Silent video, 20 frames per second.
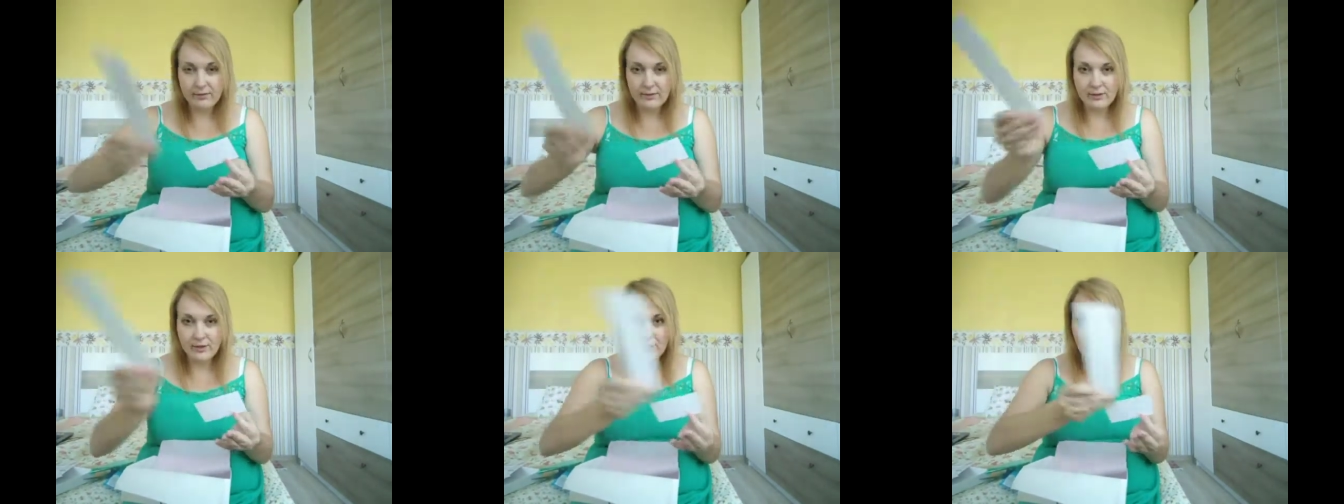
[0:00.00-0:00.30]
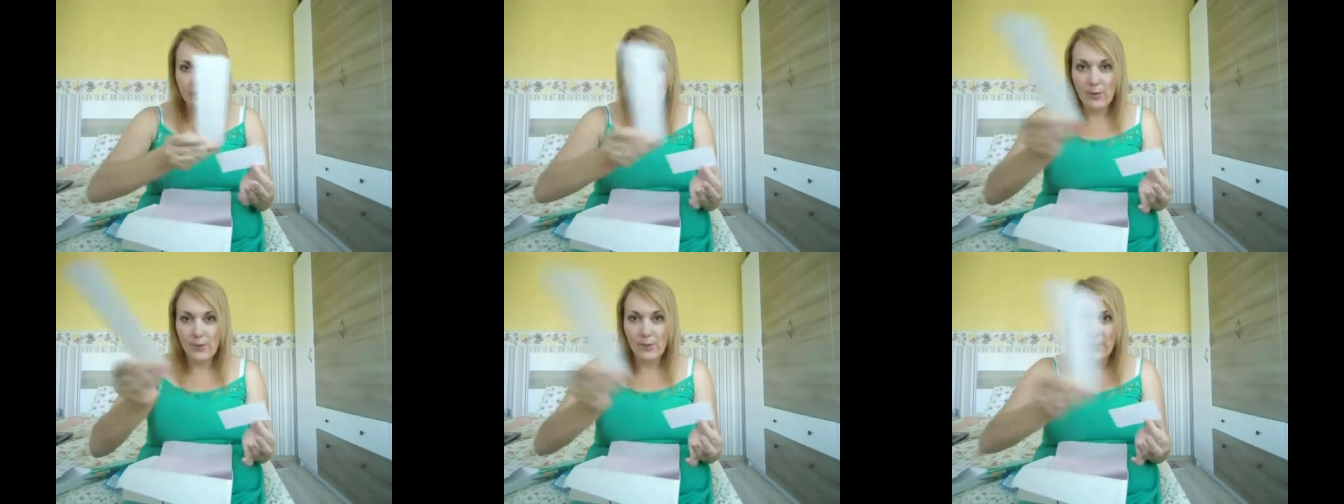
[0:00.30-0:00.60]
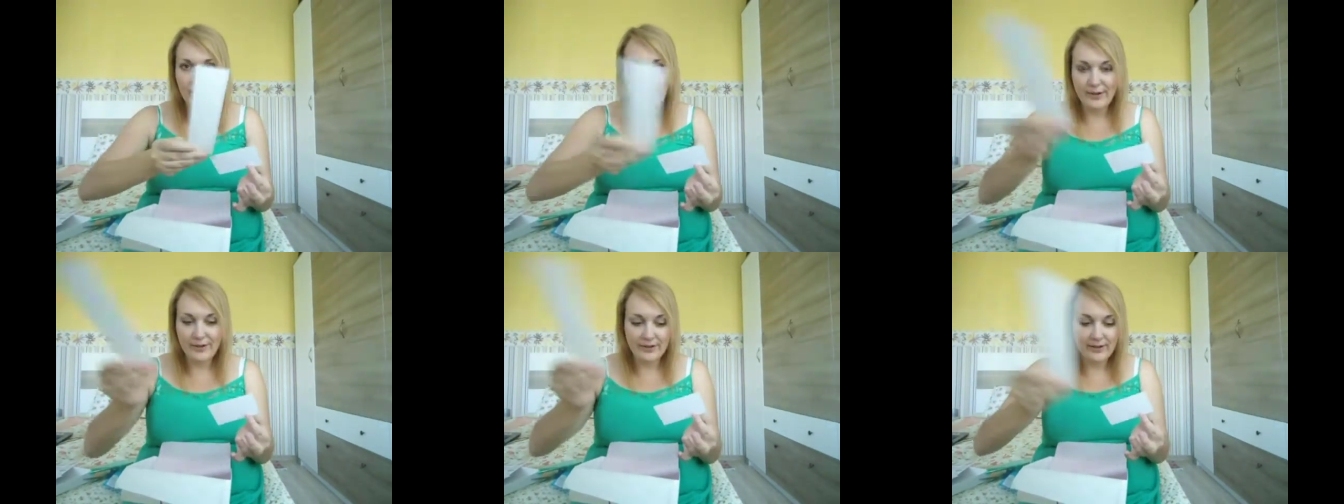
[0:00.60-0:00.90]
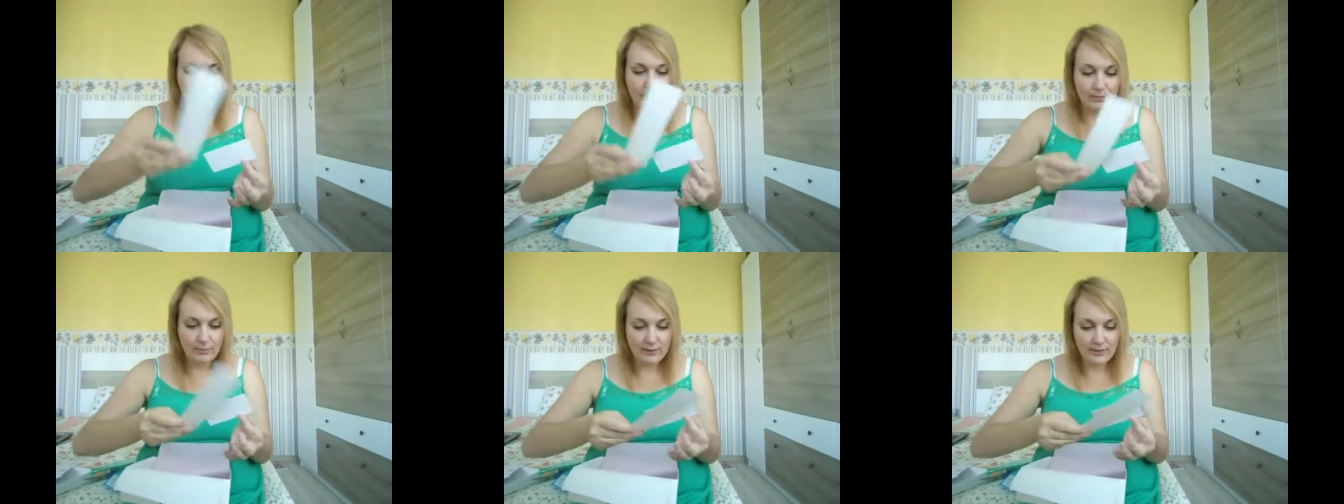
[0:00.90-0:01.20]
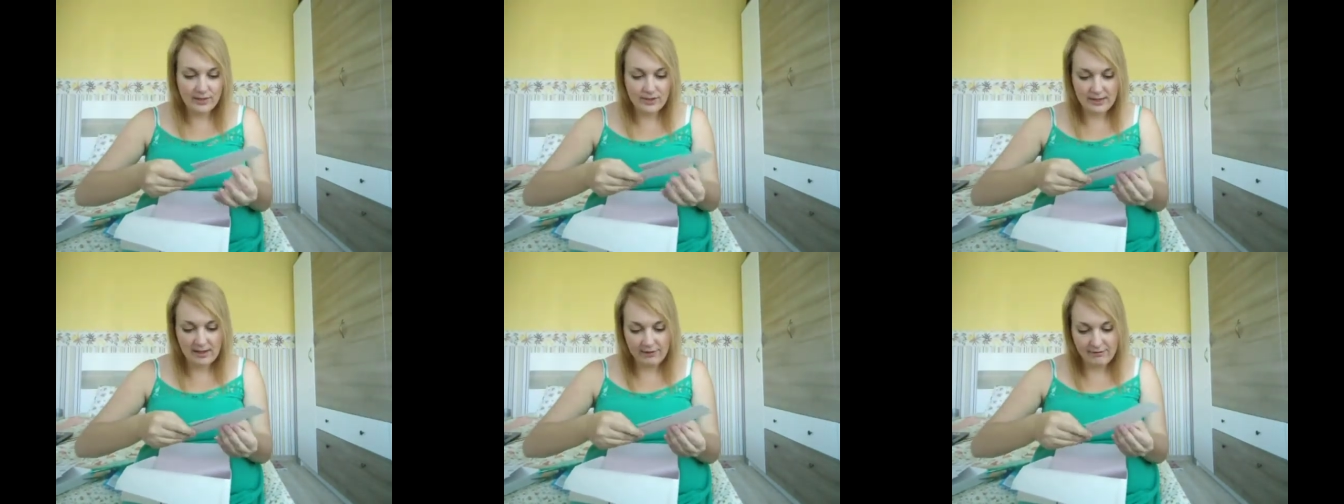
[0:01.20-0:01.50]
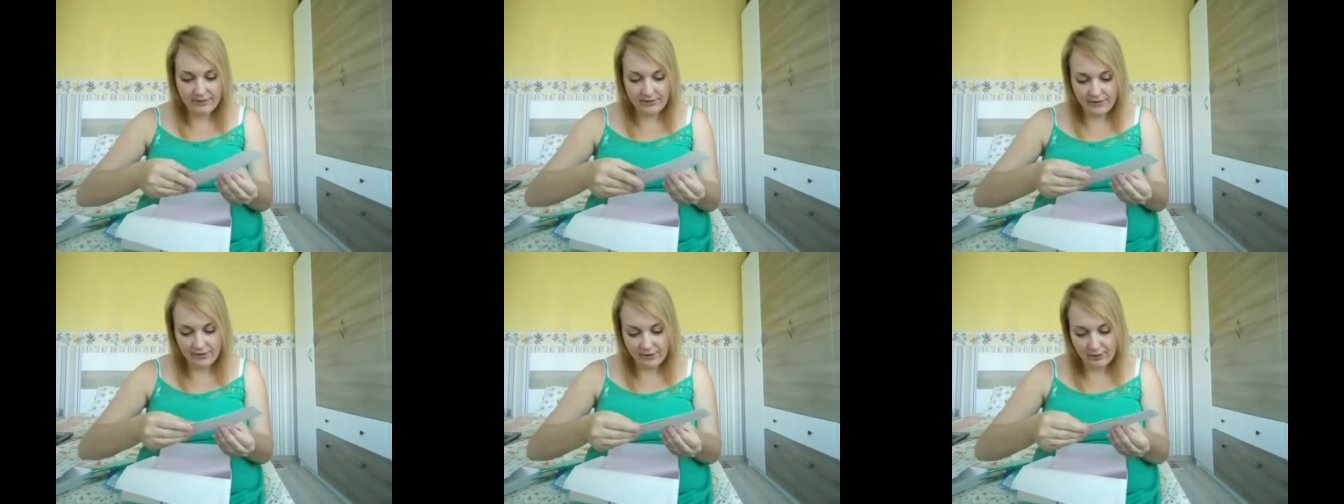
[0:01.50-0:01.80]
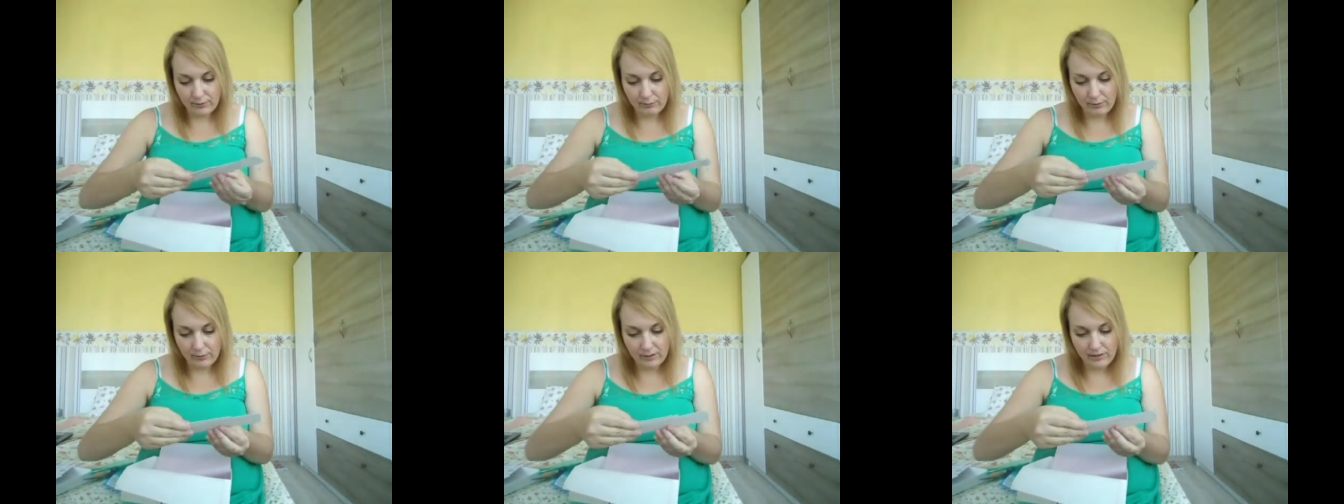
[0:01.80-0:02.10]
you know, where you can put stuff in
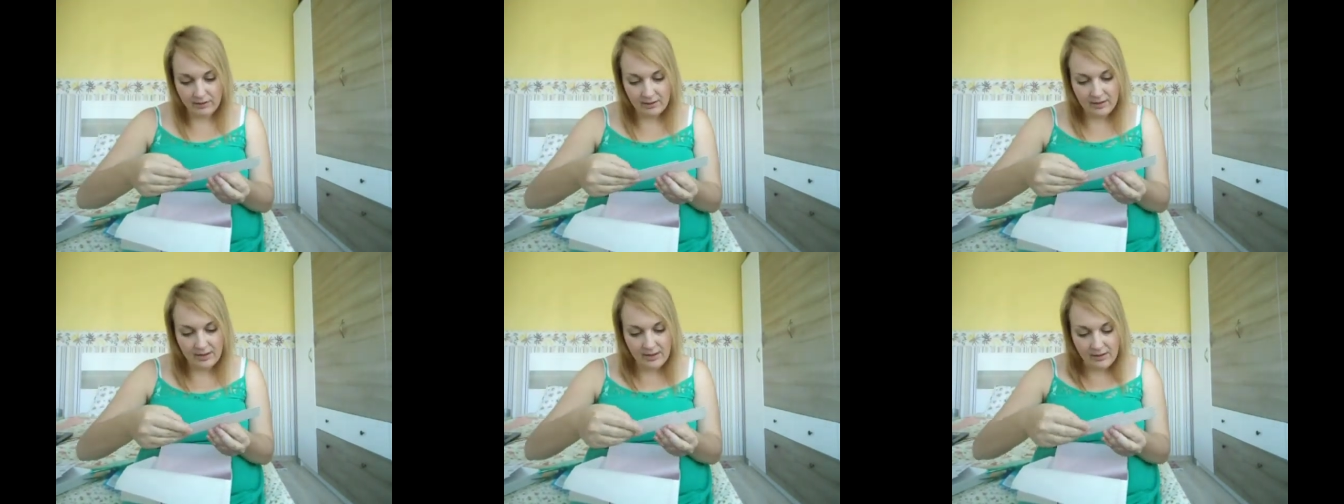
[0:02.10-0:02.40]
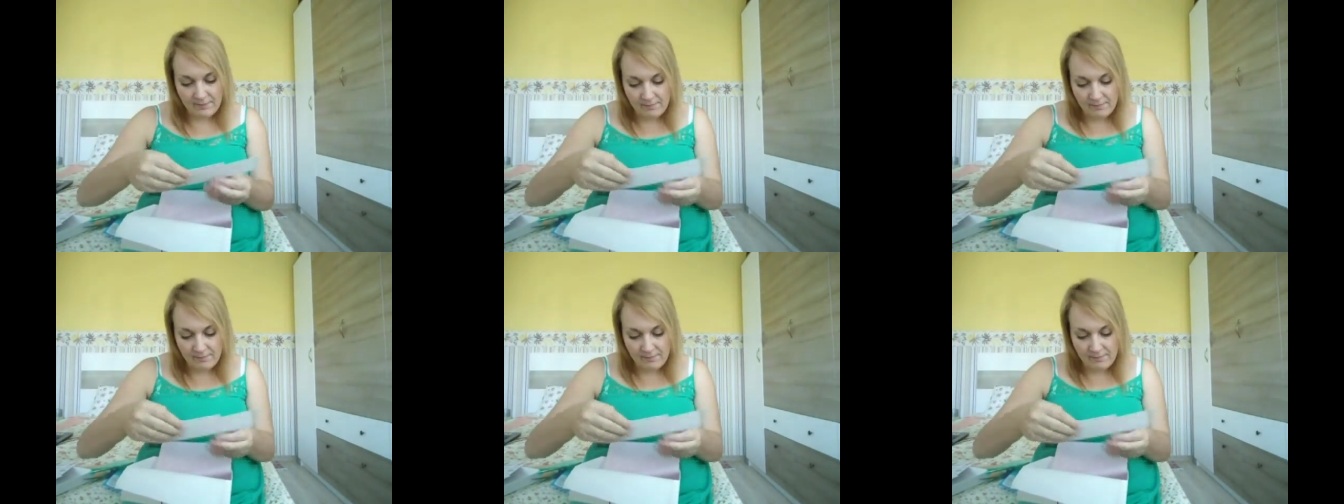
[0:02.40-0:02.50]
your book.